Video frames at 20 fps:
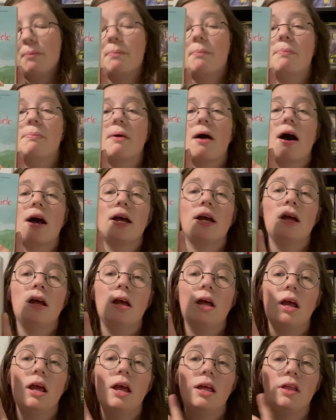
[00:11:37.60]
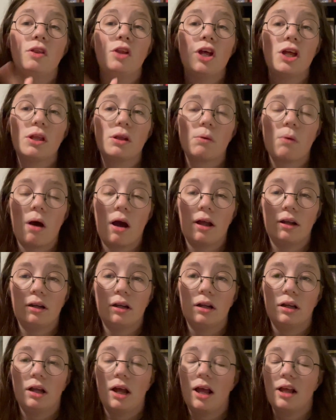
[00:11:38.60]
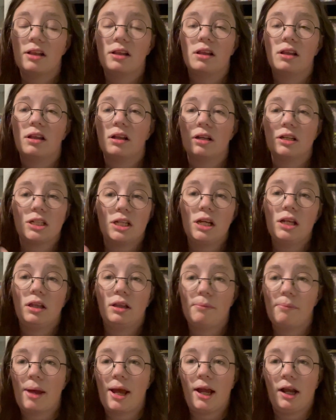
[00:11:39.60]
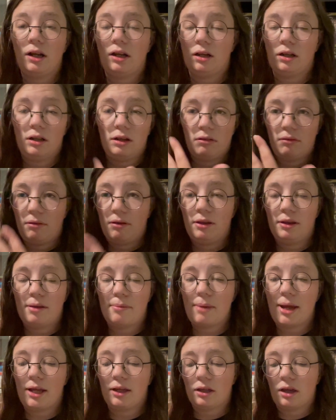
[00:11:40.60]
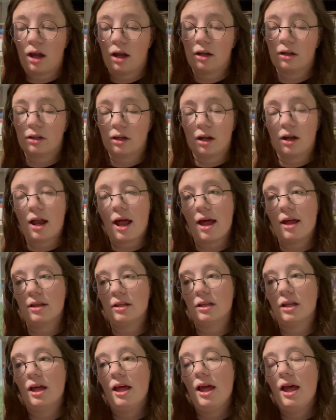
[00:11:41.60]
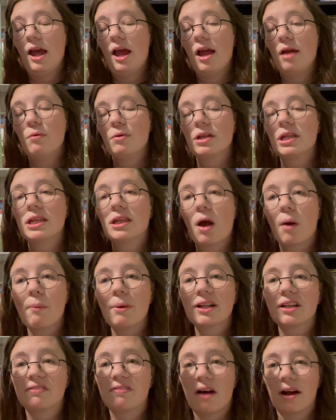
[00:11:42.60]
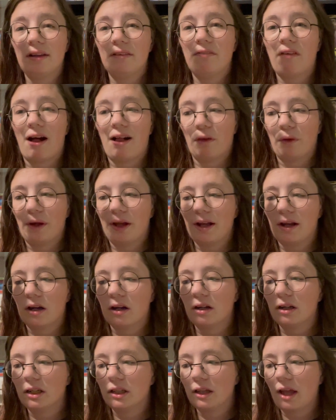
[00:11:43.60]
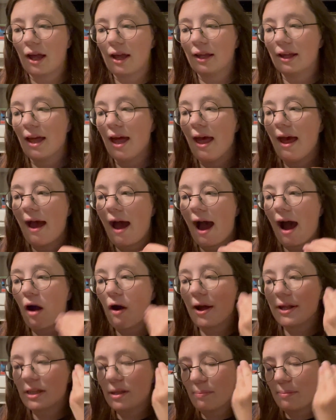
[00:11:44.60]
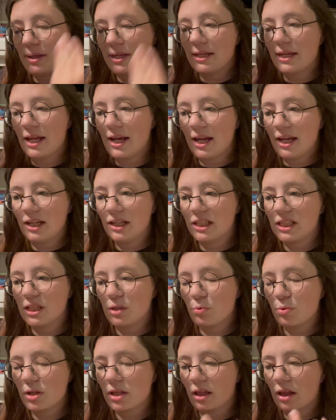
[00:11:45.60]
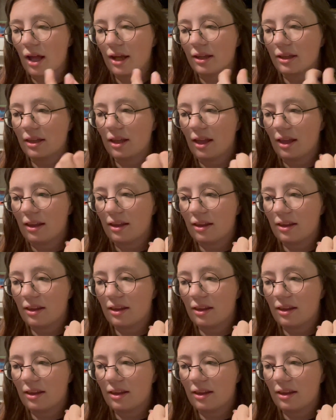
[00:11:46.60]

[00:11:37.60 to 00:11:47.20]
But in this one, she's the main character, and it was so much fun following her. Like, how at the beginning she was like this